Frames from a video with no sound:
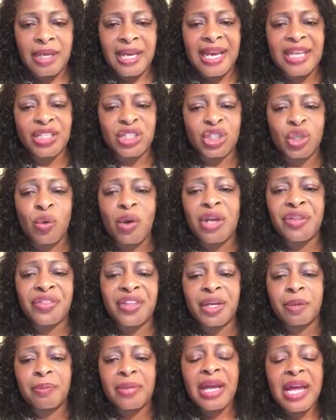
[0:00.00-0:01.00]
and showing
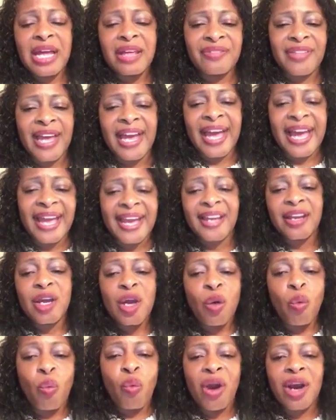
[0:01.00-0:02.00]
them that, hey,
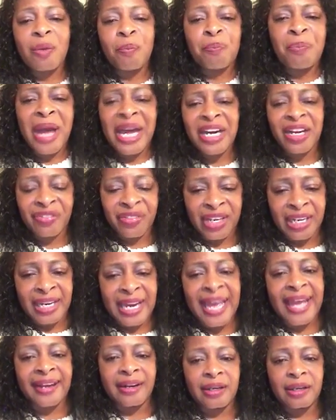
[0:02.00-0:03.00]
we're better than
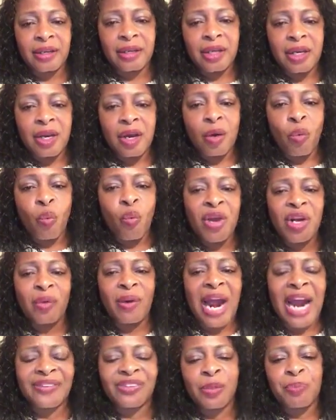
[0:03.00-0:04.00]
that. We
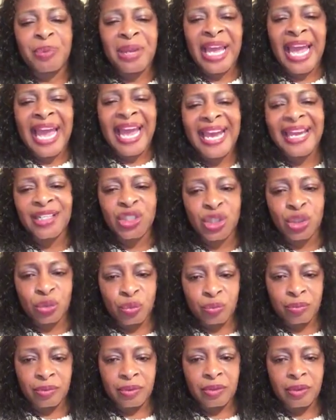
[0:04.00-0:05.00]
don't have to behead
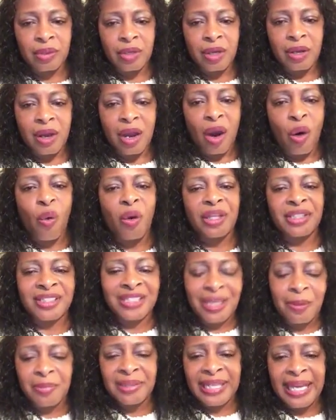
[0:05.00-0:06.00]
you or
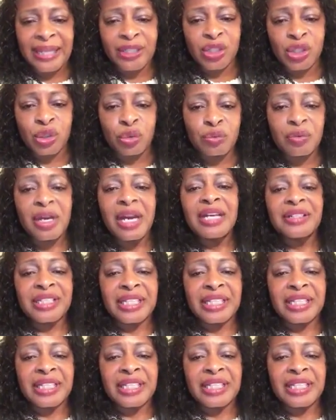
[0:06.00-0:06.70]
intimidate you.